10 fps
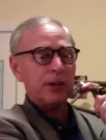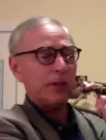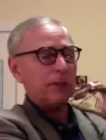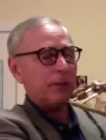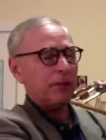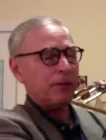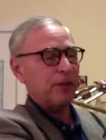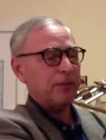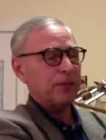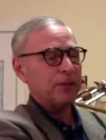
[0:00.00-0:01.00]
Now we go to
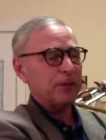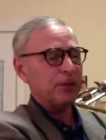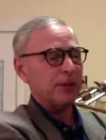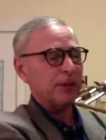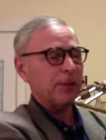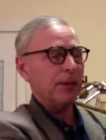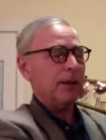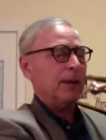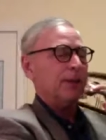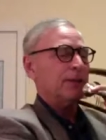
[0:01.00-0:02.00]
fifth position,
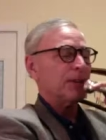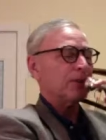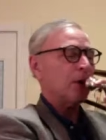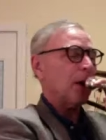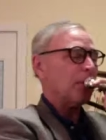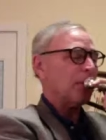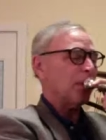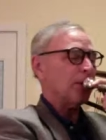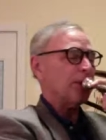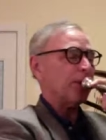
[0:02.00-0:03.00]
C sharp
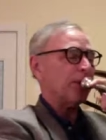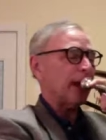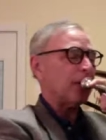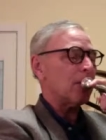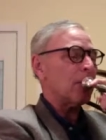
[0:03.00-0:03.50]
or D flat.